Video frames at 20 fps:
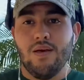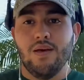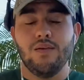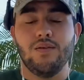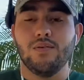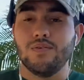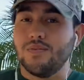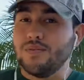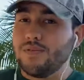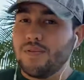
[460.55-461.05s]
You
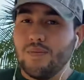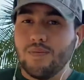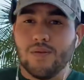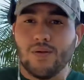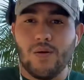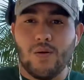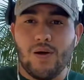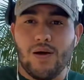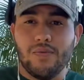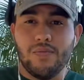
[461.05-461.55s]
just have to
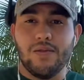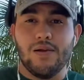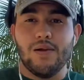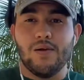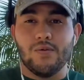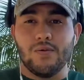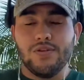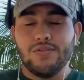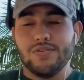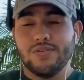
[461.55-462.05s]
go out there,
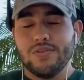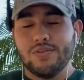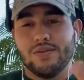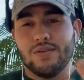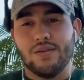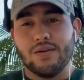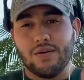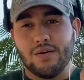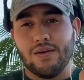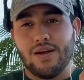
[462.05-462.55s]
reach it,
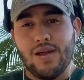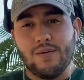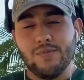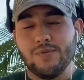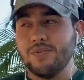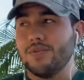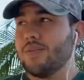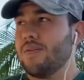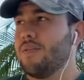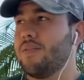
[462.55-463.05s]
and grab it.
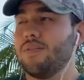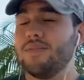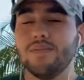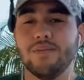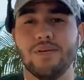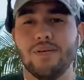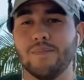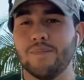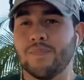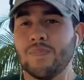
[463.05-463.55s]
That's
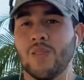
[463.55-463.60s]
it.